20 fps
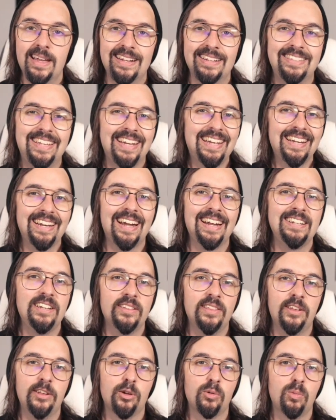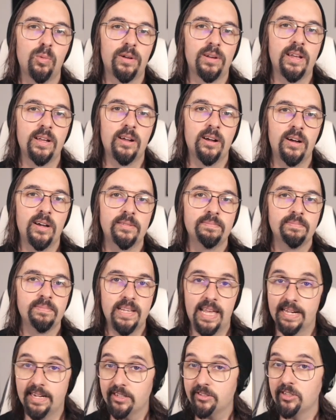Take an idea that you're working on,
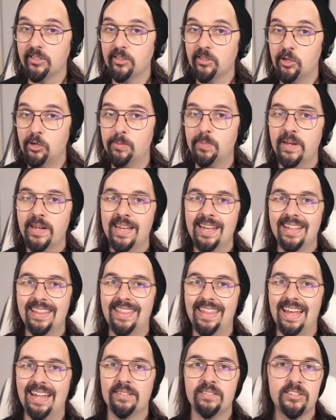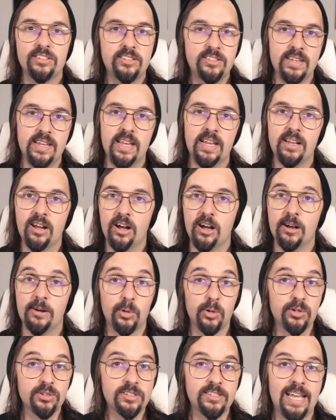get it to loop, then sing, hum,
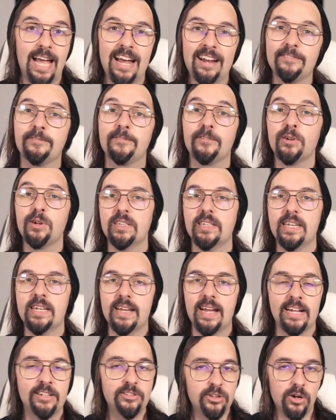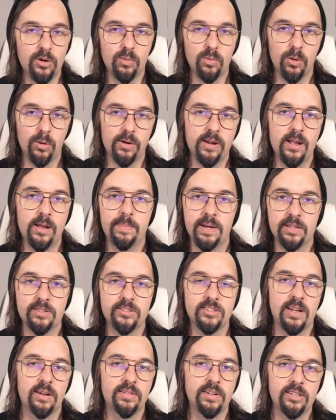or scat freely, and don't worry about
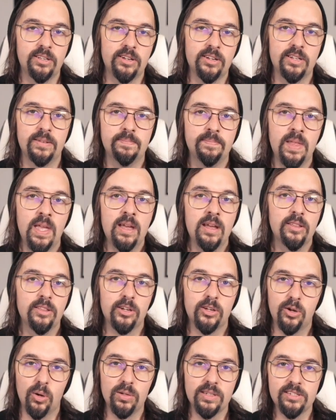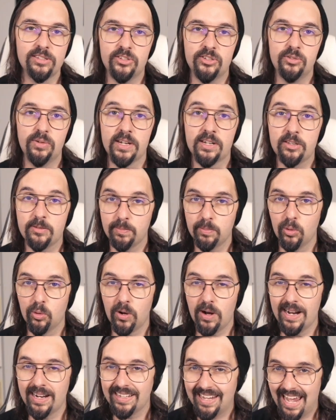sounding good. The goal is to
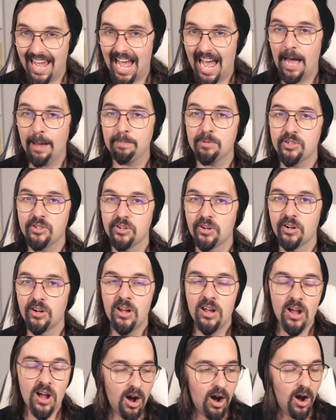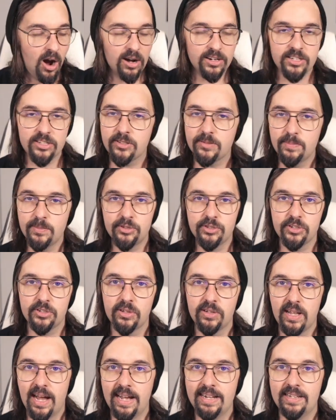explore and capture honest
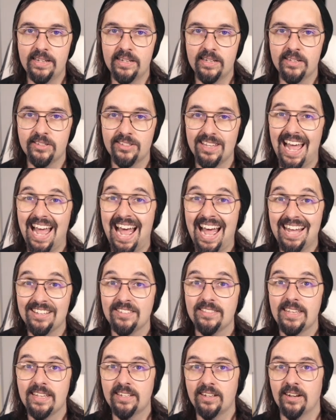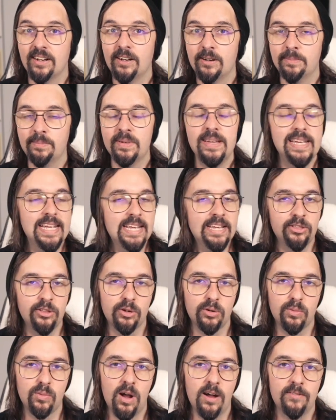musical ideas as they come in
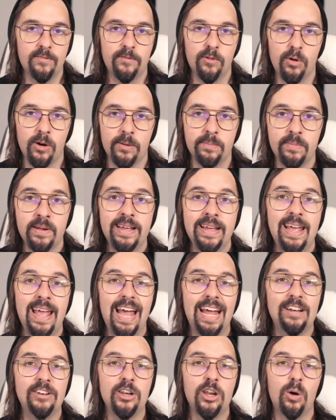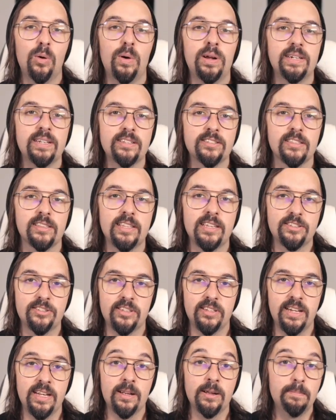their raw form, and no one is
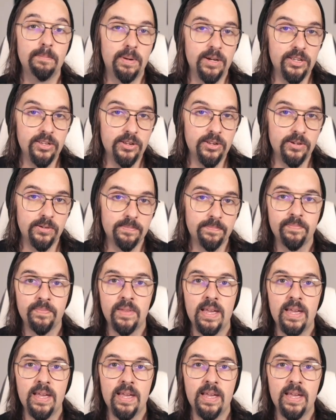listening but you.